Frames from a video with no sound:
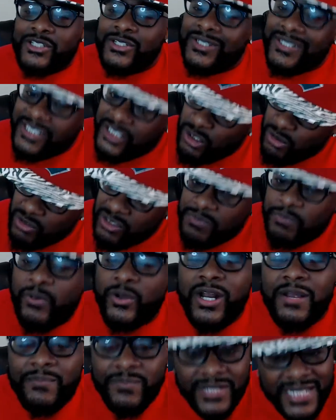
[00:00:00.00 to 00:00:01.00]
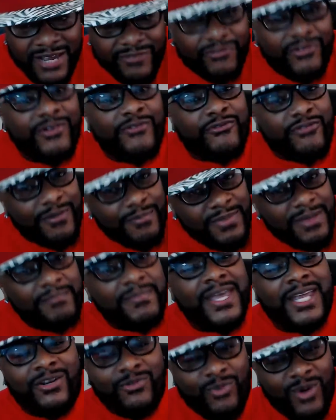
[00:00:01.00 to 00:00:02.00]
so pretty different from the
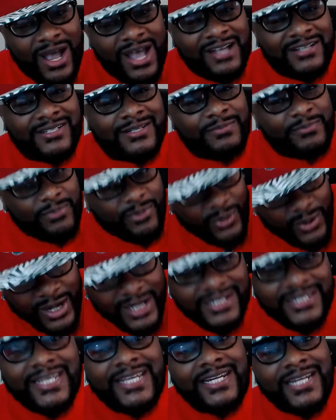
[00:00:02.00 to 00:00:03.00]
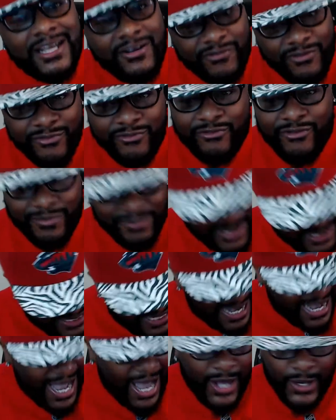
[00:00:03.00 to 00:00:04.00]
Midwest, pretty different from
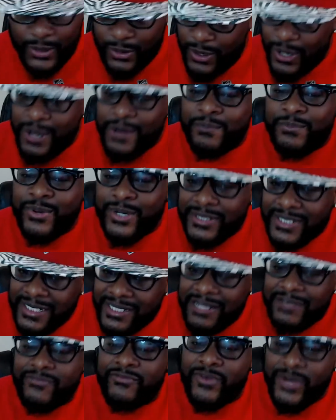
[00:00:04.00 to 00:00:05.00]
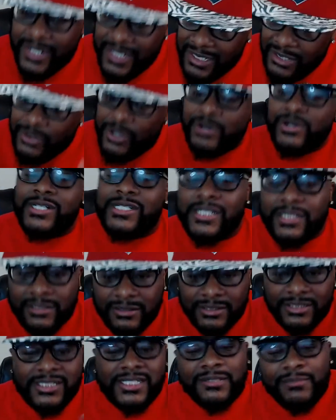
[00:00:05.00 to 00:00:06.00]
Seattle, pretty different.
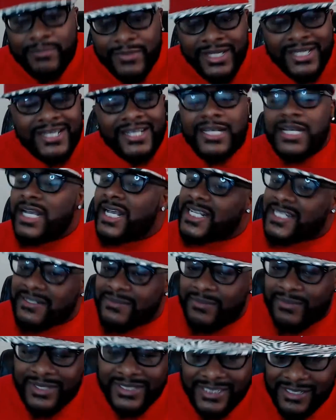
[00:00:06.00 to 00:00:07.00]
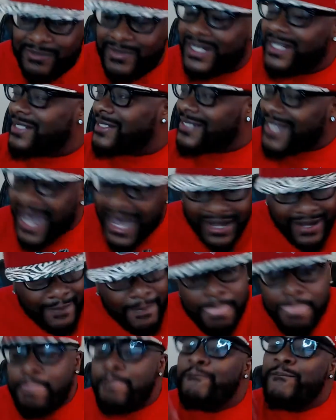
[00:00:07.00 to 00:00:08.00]
It's some exotic
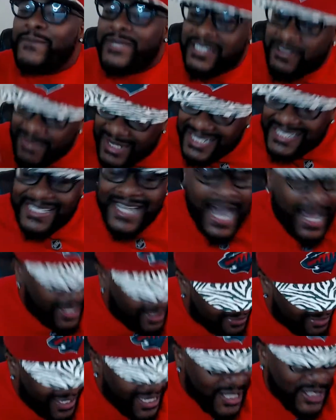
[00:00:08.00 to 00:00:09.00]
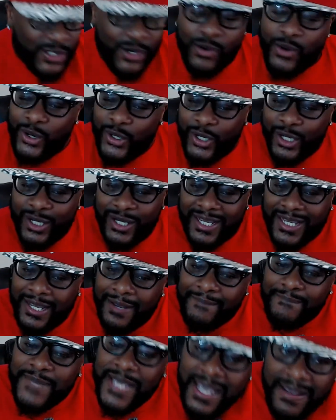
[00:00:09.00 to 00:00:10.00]
things going on. And
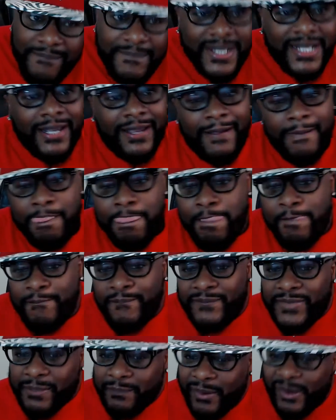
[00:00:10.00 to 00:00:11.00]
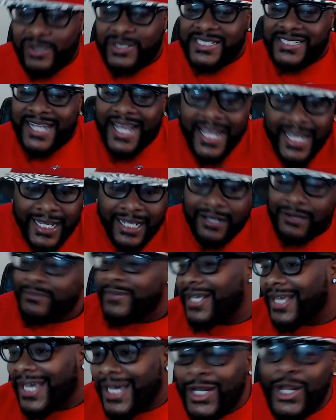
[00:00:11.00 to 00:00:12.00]
me being the person I am, the
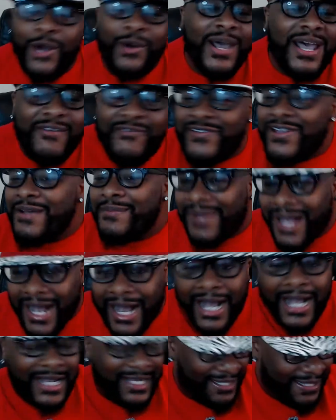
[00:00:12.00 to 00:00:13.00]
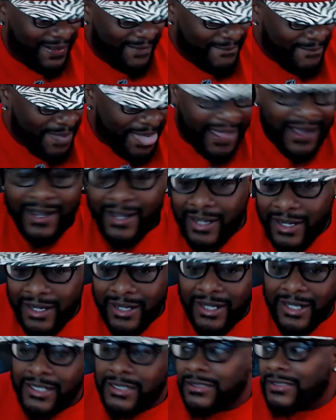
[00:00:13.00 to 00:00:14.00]
LOFM guy,
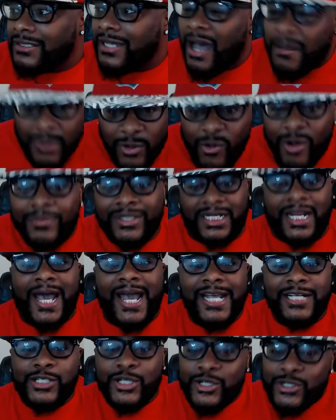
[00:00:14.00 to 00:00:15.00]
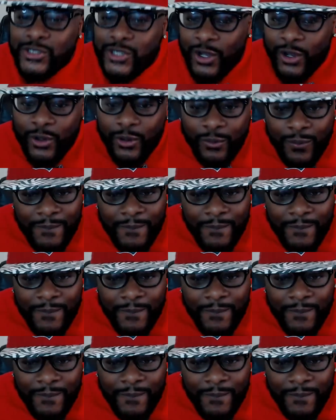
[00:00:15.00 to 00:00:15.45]
I'm a womanizer. So